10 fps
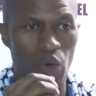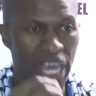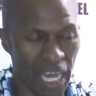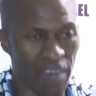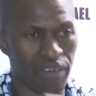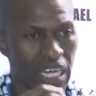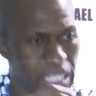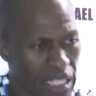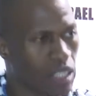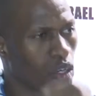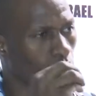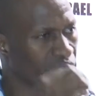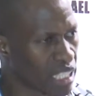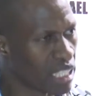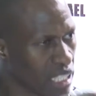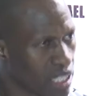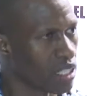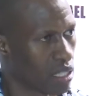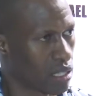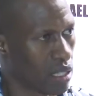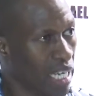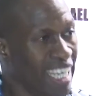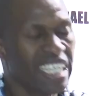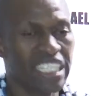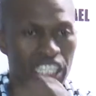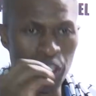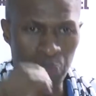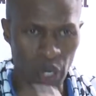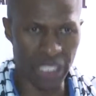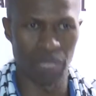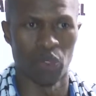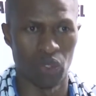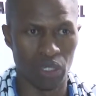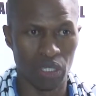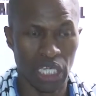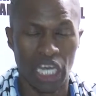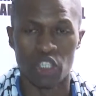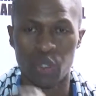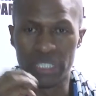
wherever he or she is. It is possible to